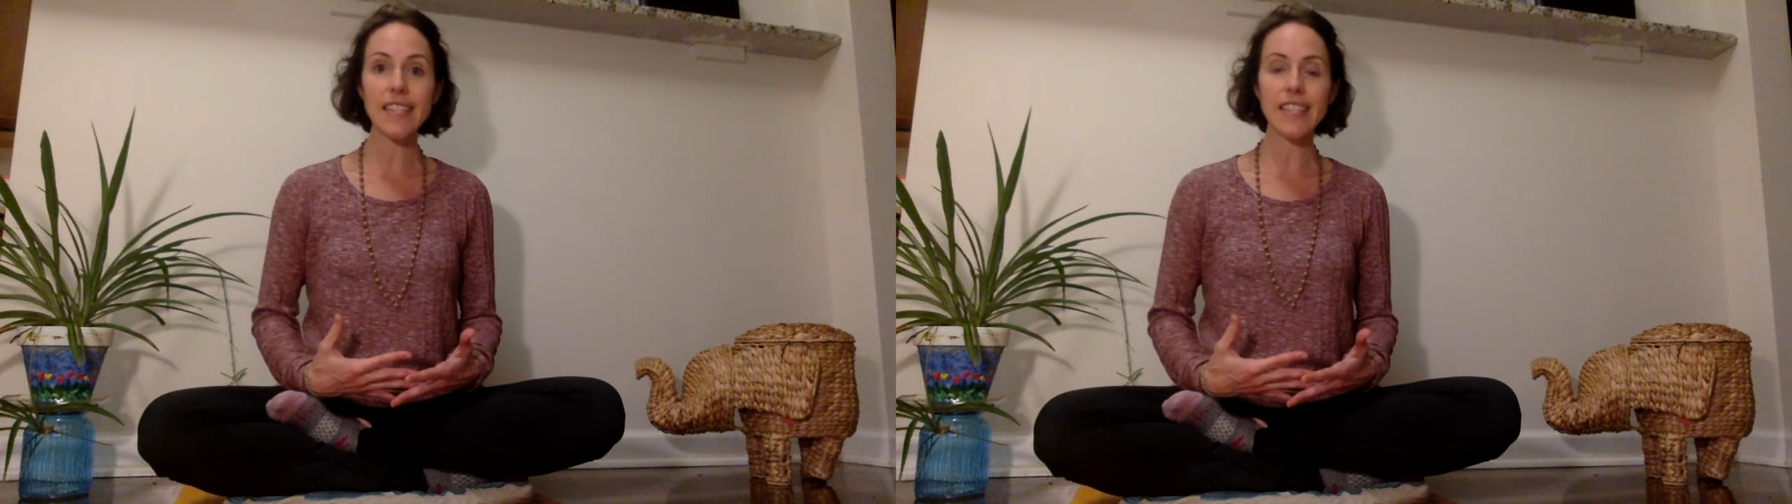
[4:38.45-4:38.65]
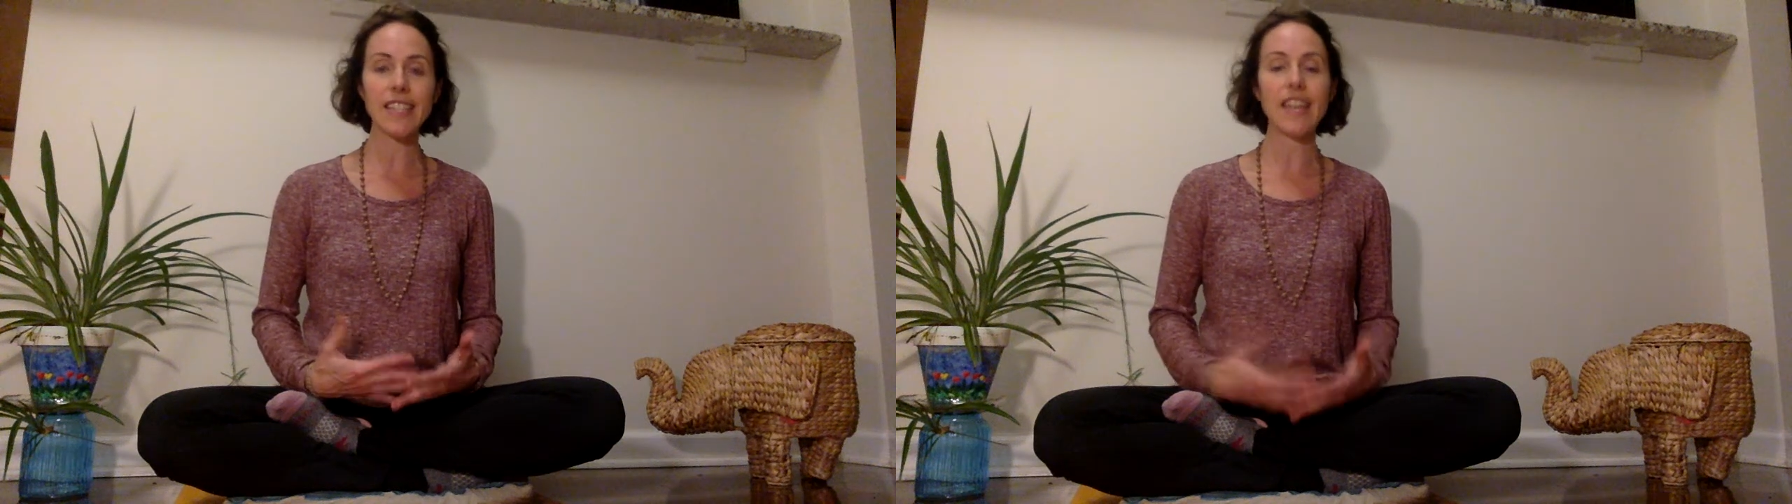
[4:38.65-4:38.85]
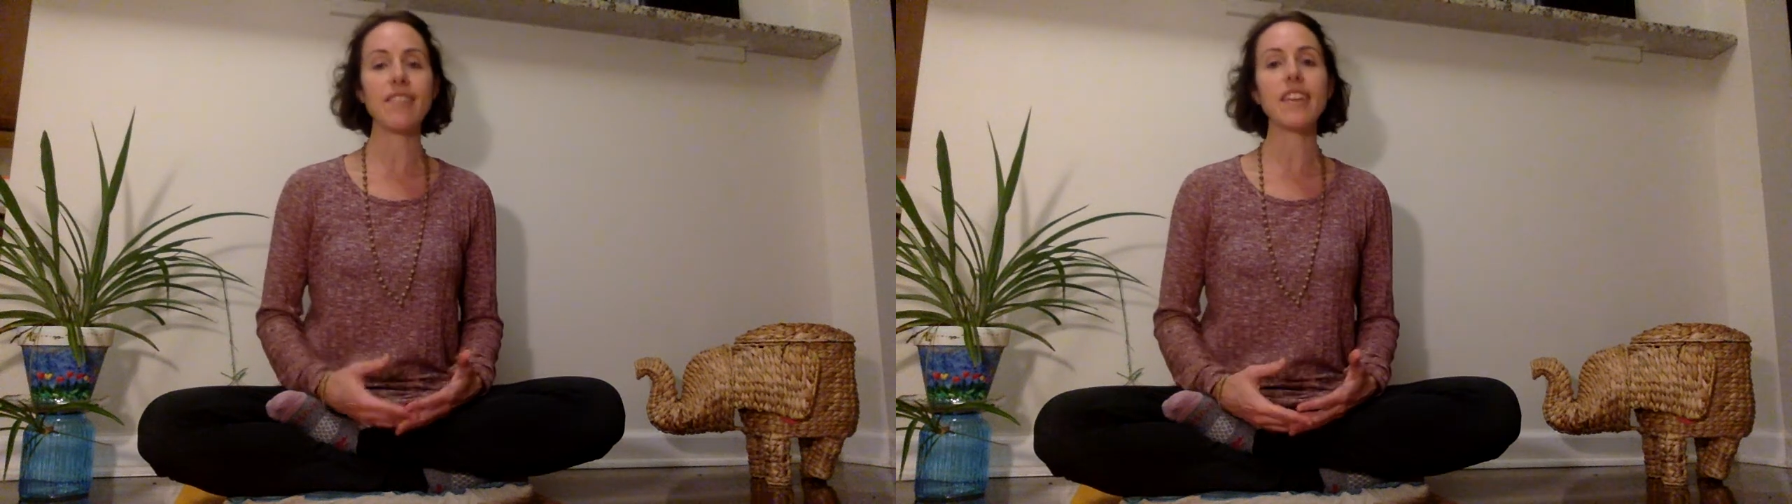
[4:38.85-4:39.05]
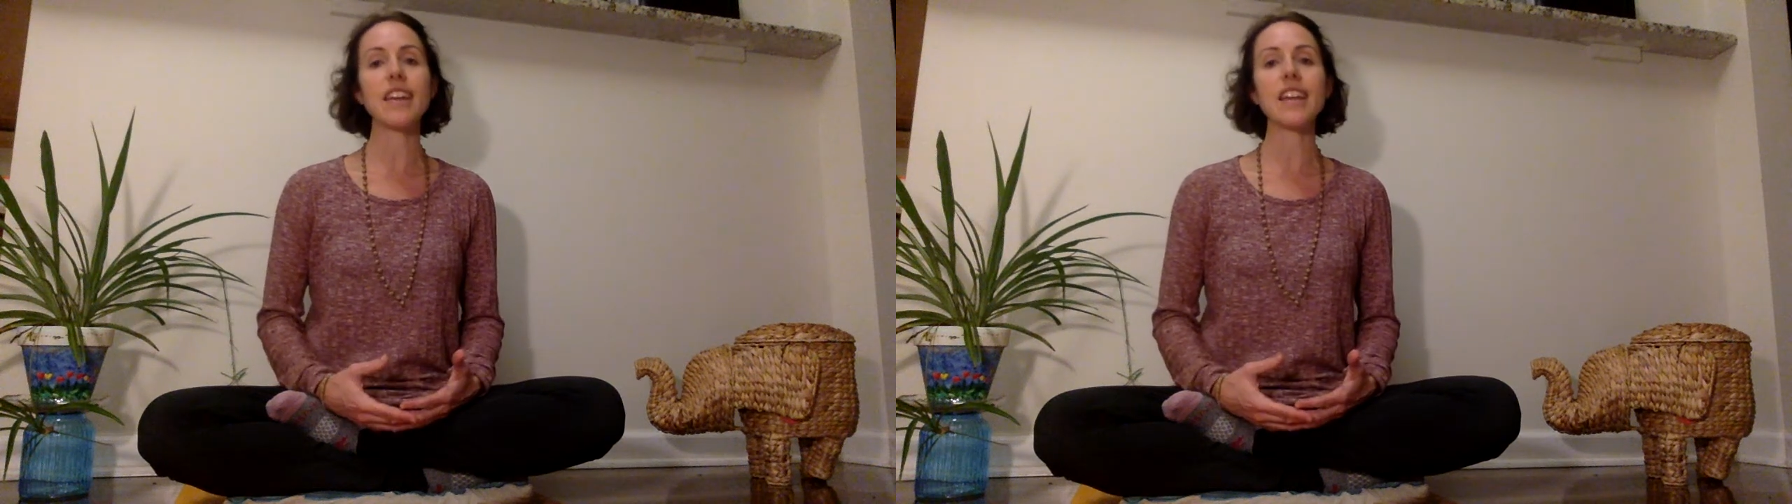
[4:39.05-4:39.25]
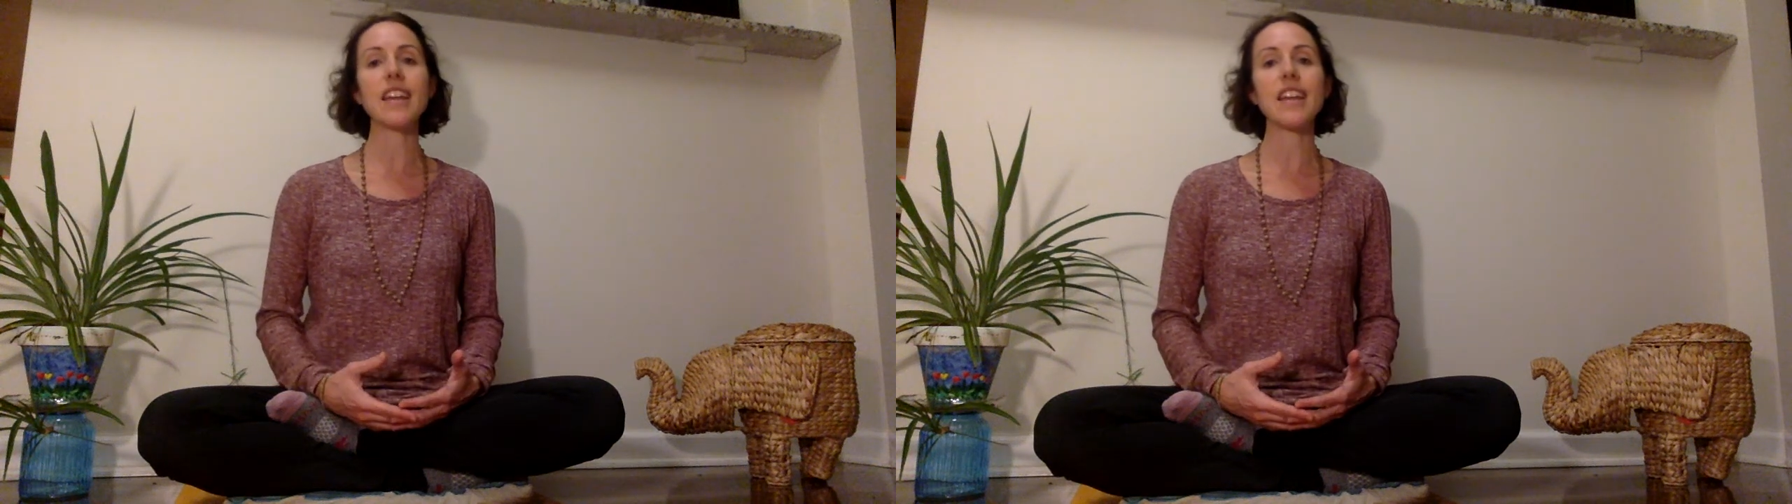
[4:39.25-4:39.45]
It's said that
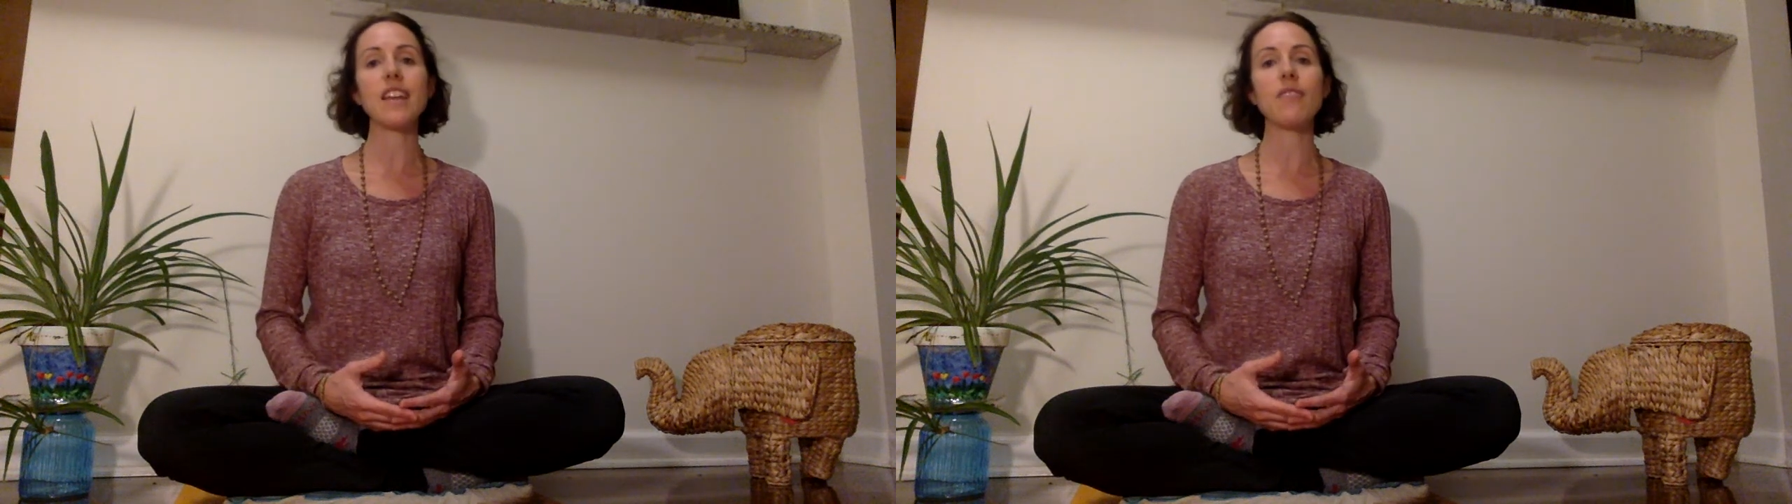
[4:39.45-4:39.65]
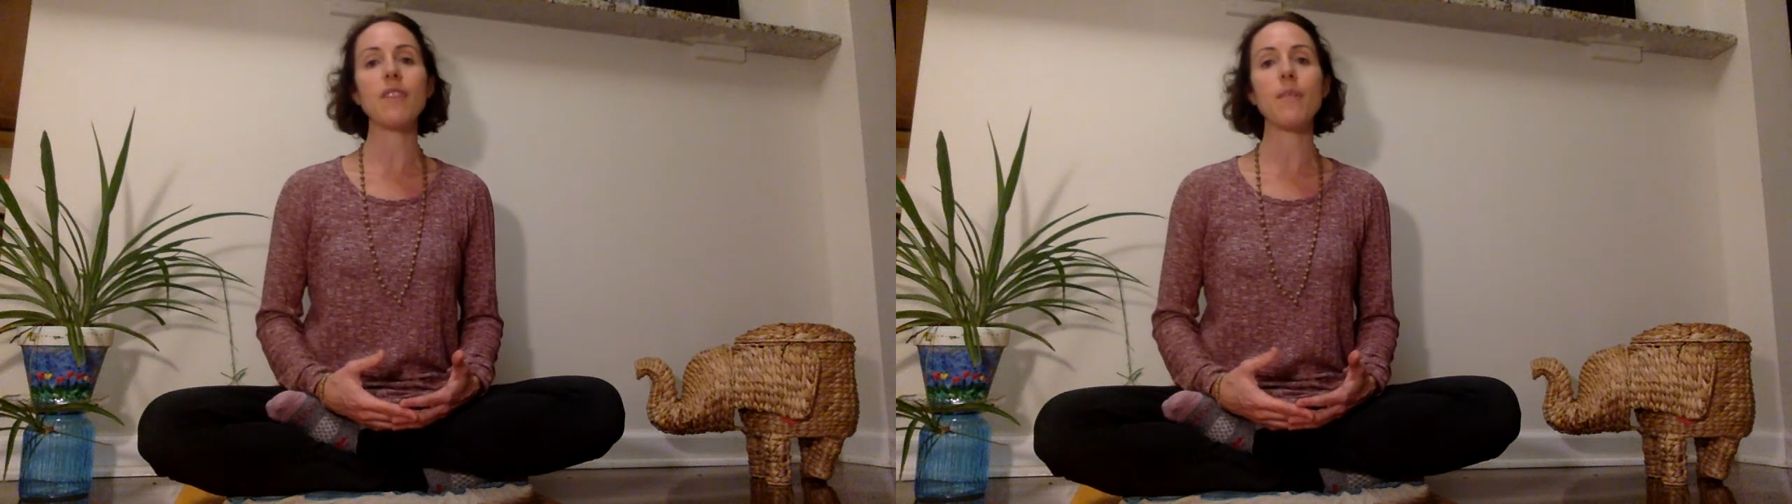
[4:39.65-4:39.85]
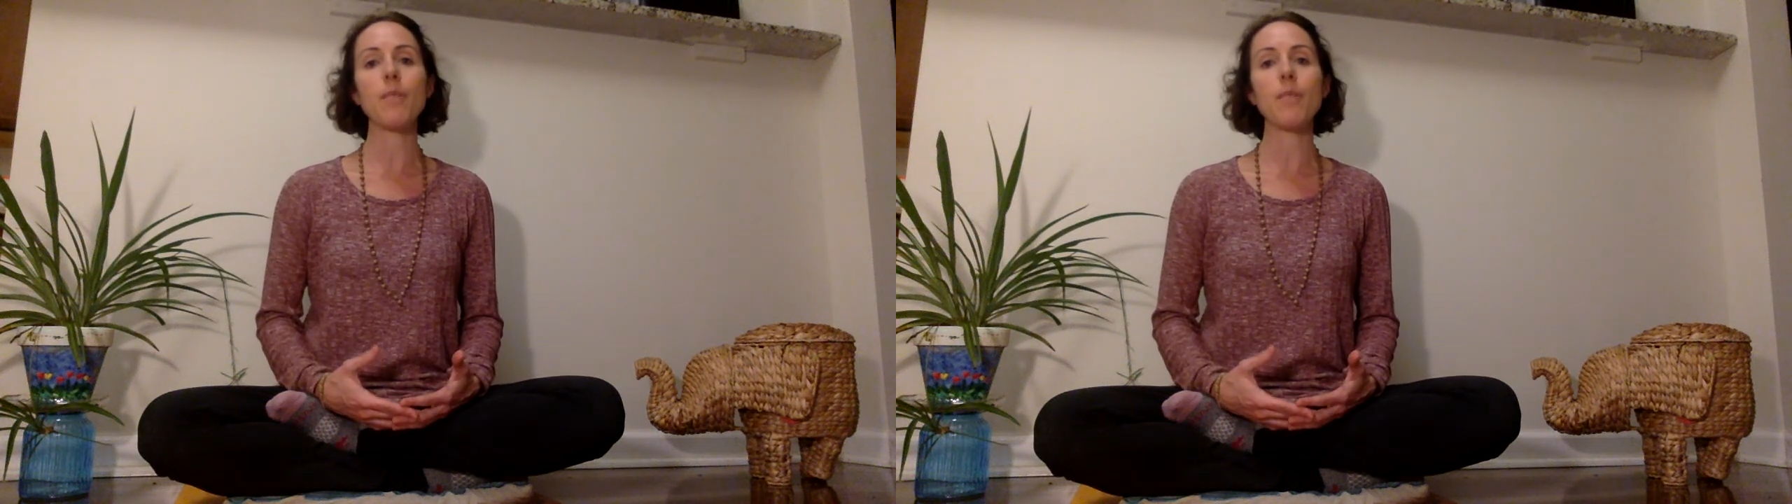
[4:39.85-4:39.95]
it can even